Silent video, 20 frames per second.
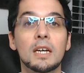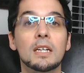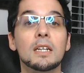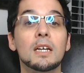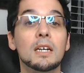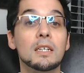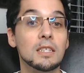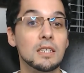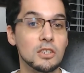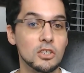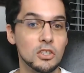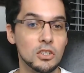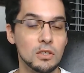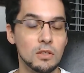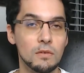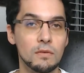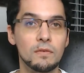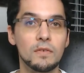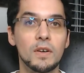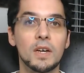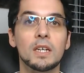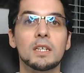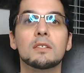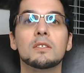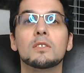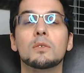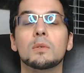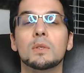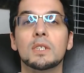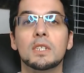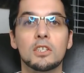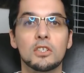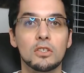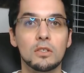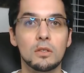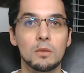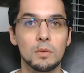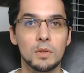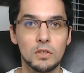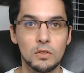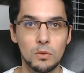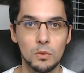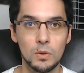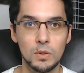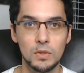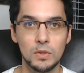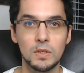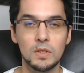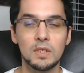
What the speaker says: additional funds or additional resources